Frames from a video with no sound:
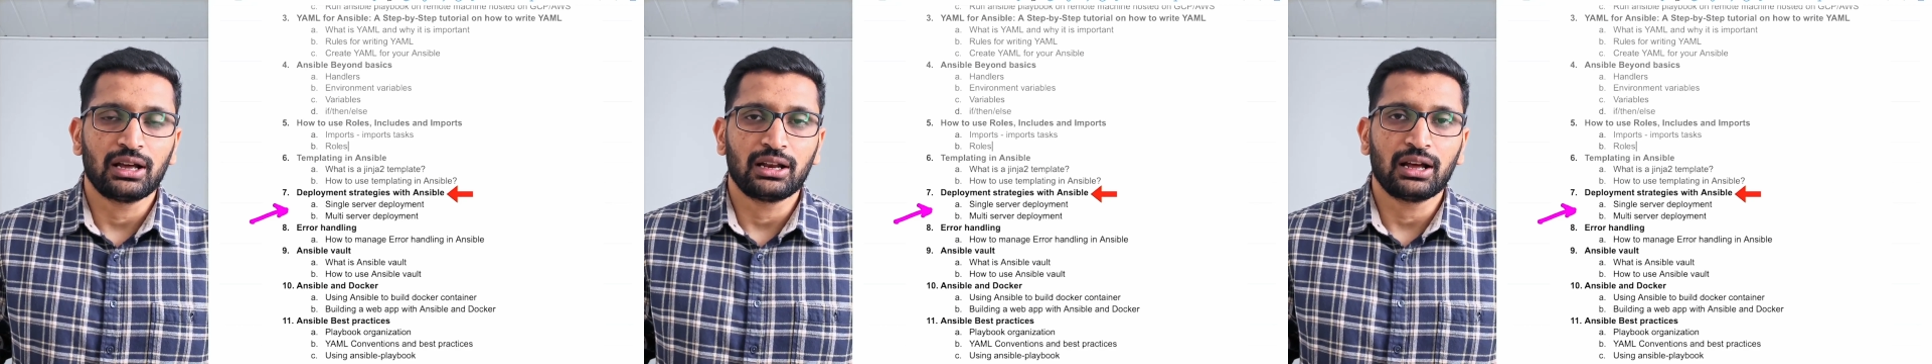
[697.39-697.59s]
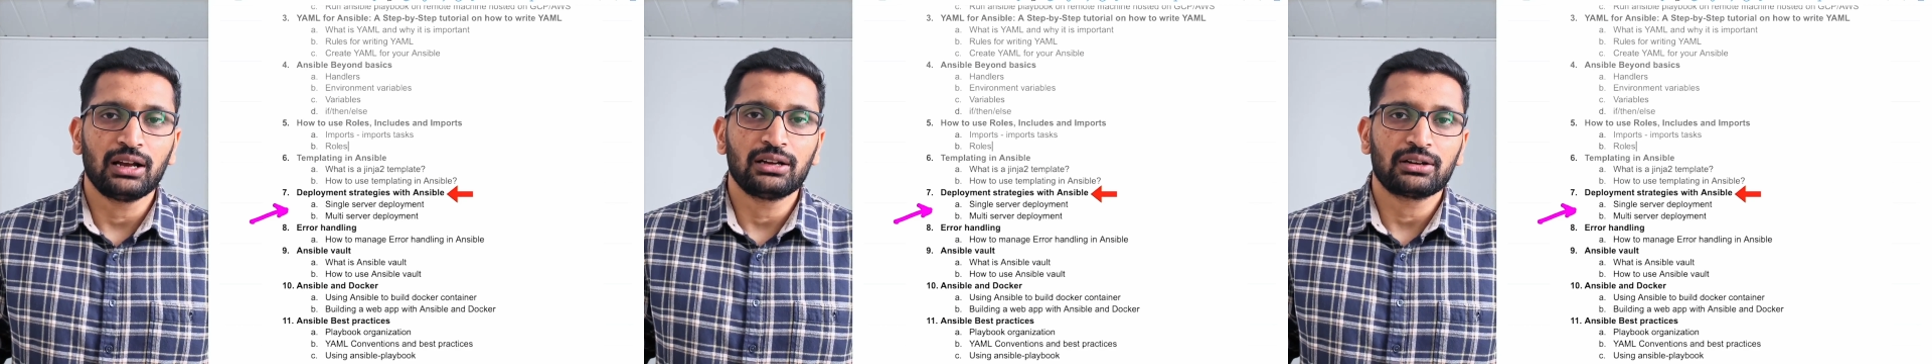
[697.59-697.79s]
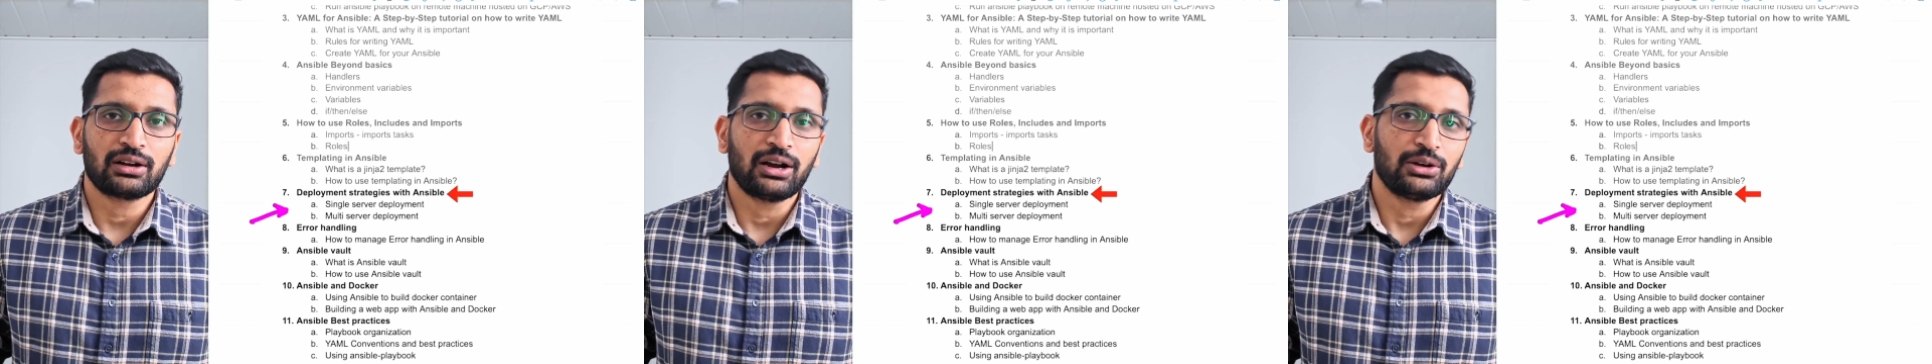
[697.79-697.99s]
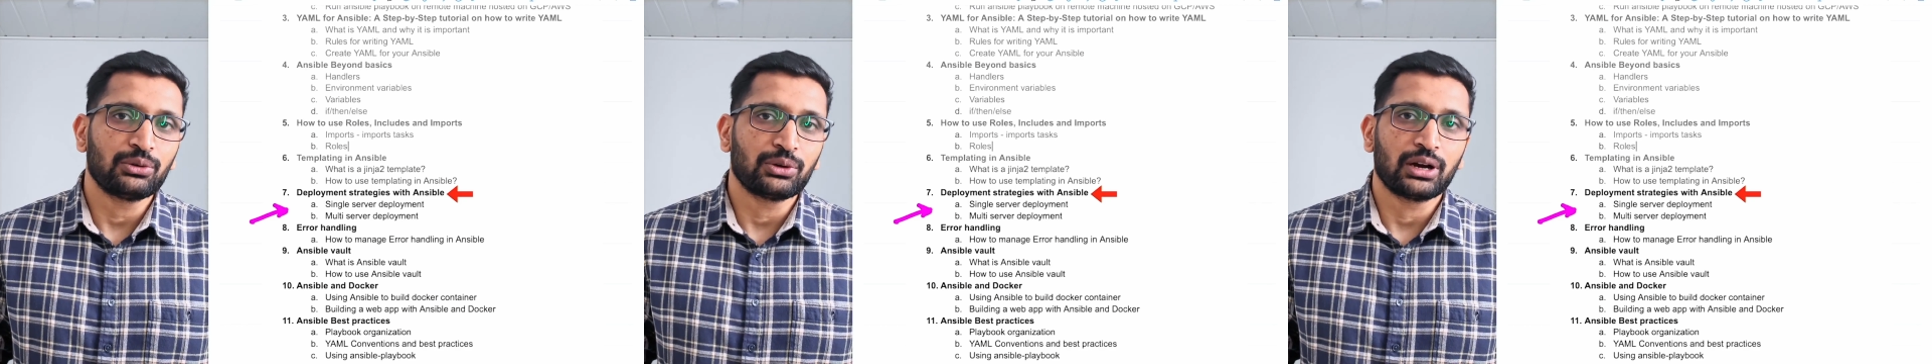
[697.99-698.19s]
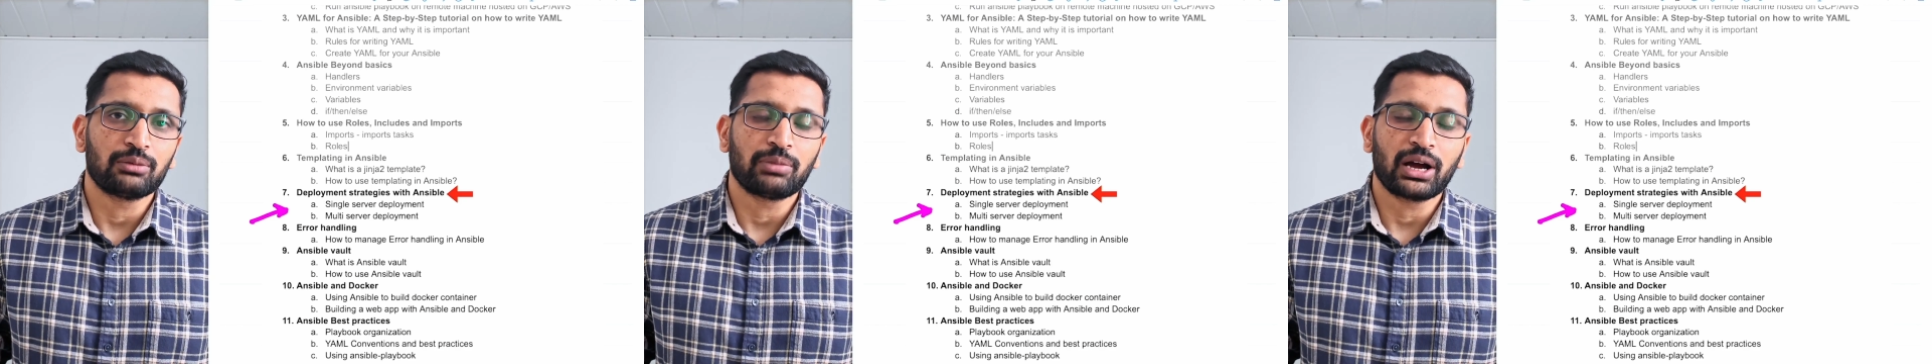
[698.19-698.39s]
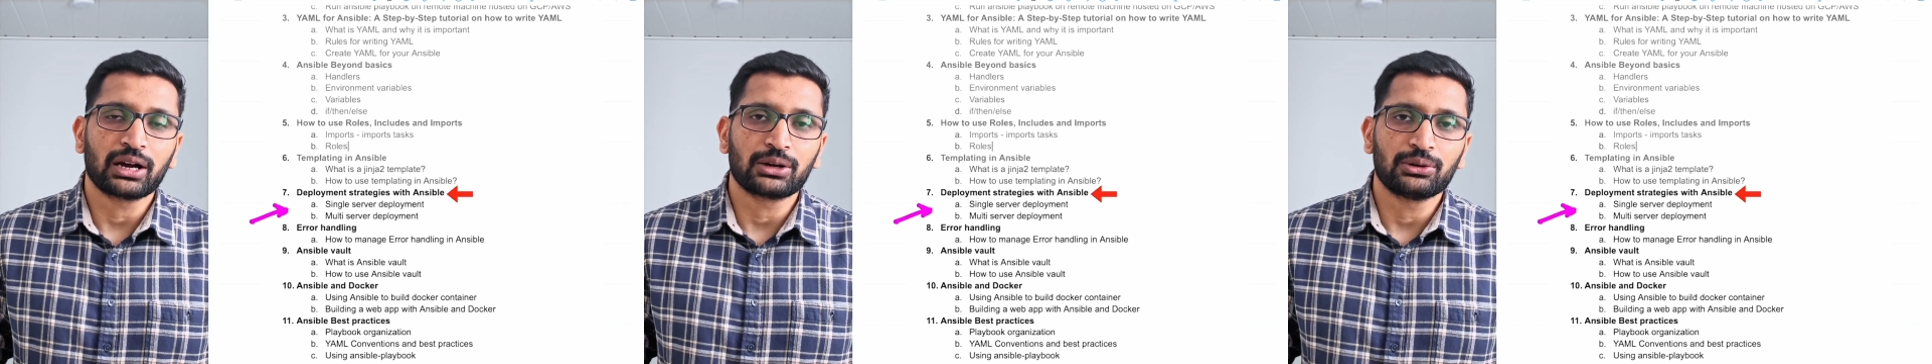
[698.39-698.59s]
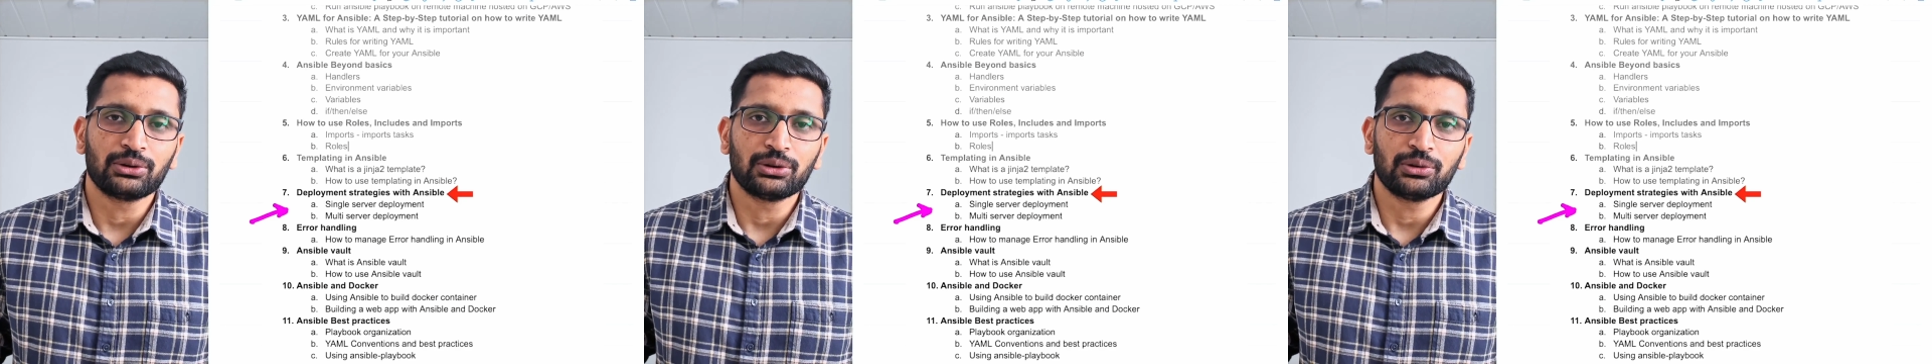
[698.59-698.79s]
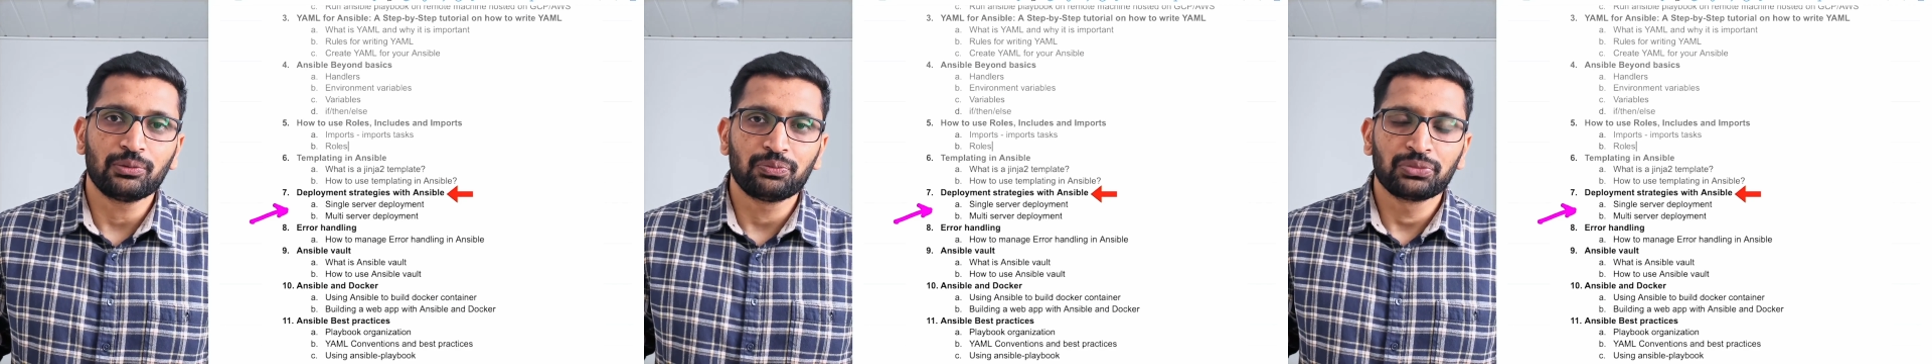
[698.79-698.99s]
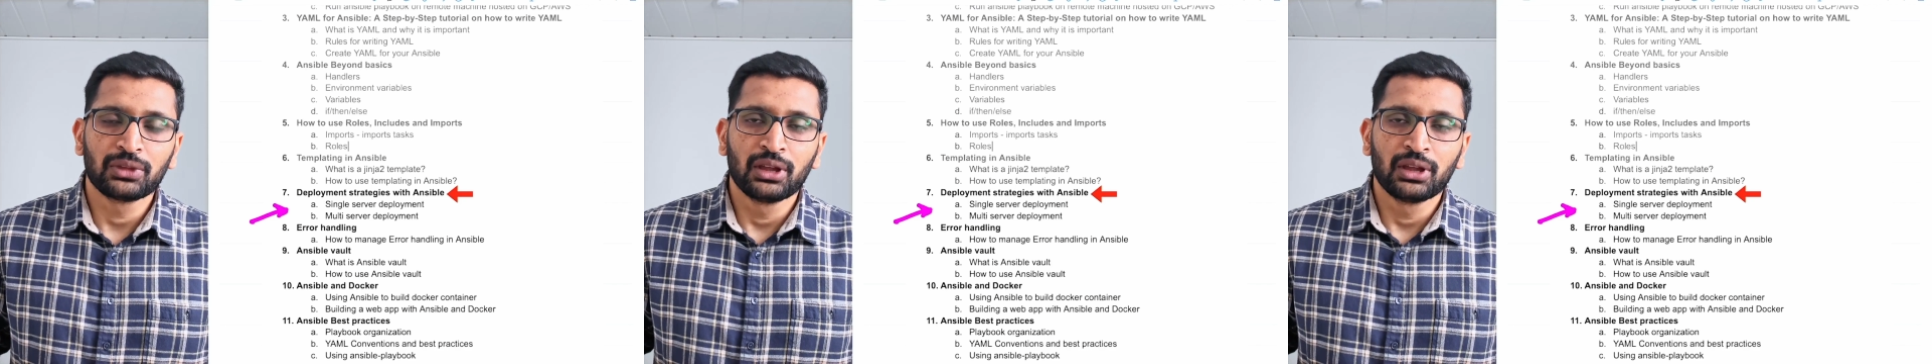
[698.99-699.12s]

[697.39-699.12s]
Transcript: and I'll try to get back to you.